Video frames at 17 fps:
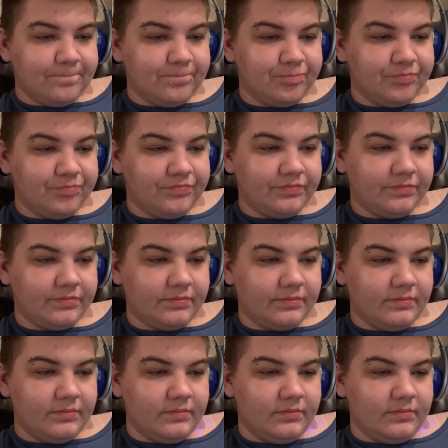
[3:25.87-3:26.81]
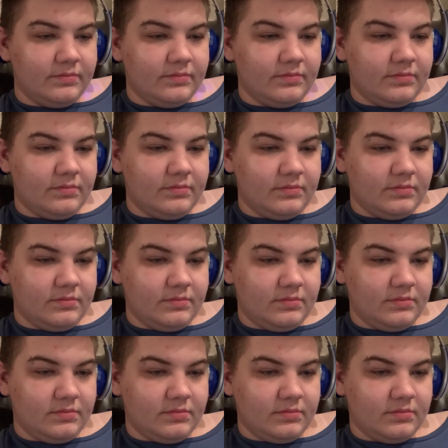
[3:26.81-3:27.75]

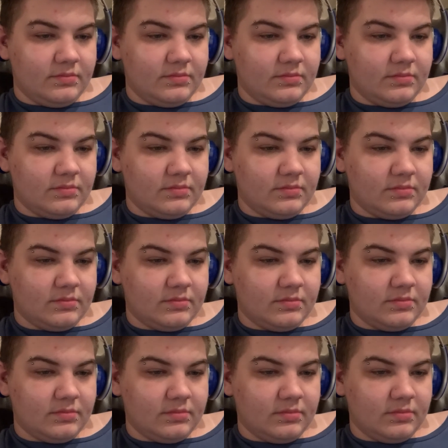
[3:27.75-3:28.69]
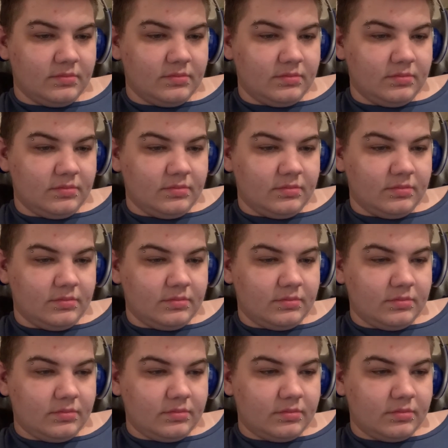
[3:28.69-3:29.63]

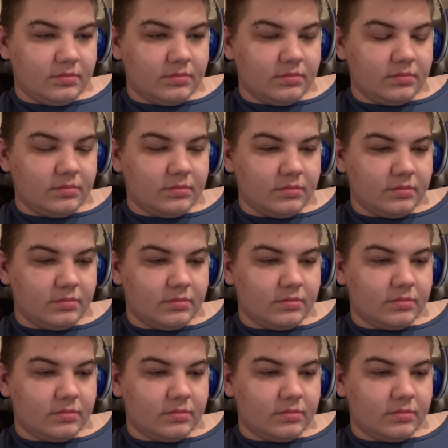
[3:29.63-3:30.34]
(silence)